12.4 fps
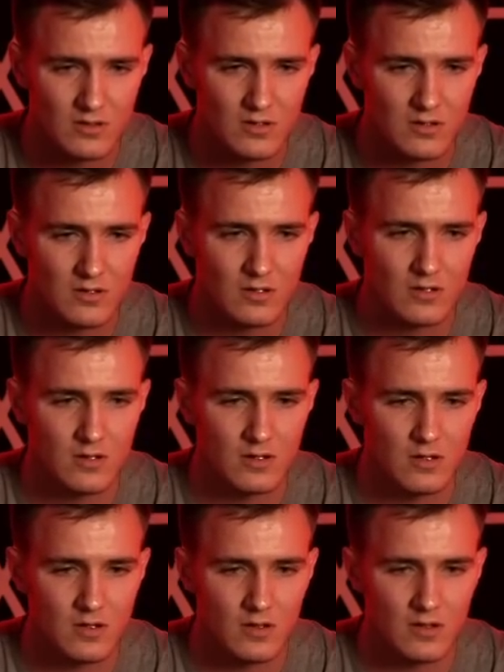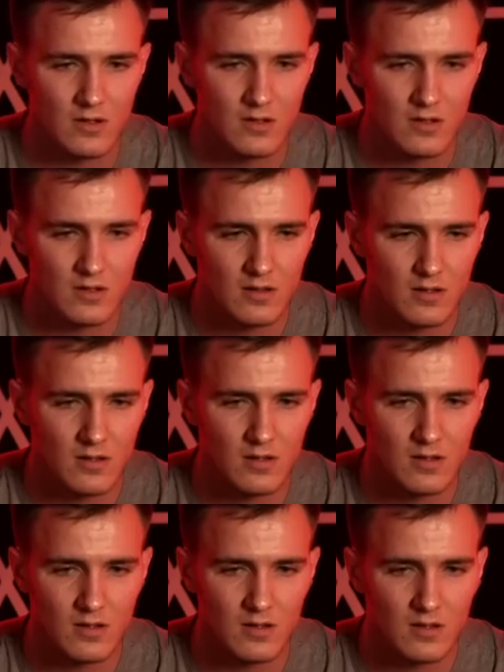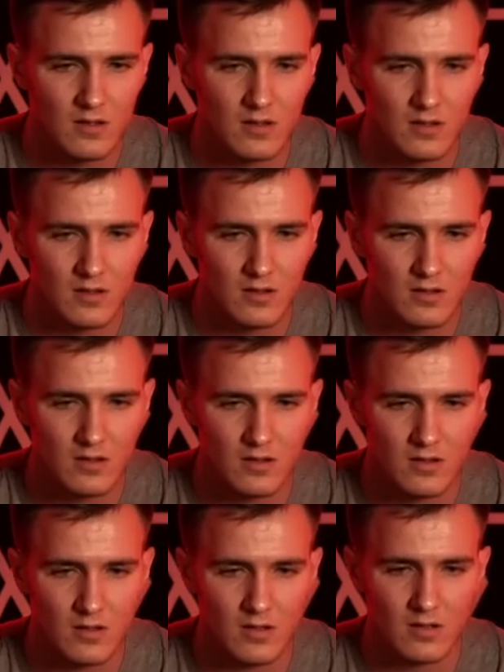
[no speech]